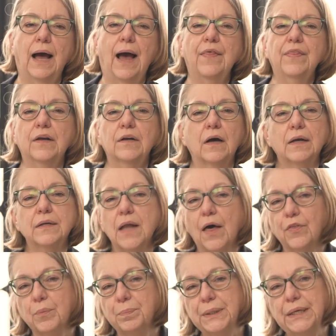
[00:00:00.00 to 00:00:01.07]
And then
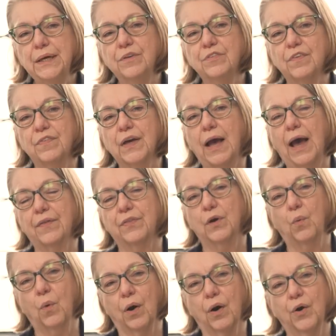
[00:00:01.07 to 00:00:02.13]
another piece of the
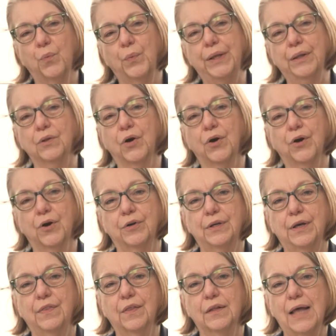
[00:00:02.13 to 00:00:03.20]
Catholic Worker we learn
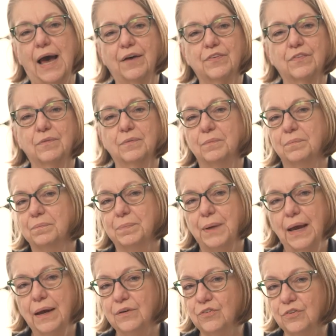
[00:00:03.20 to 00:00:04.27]
in the last
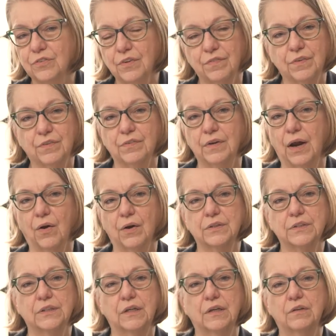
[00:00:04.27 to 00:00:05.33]
pages of this
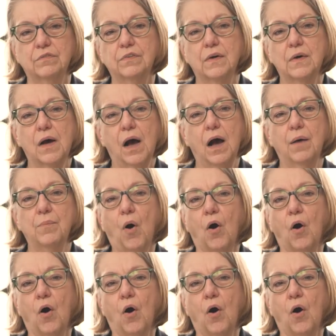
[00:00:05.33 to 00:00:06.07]
narrative um,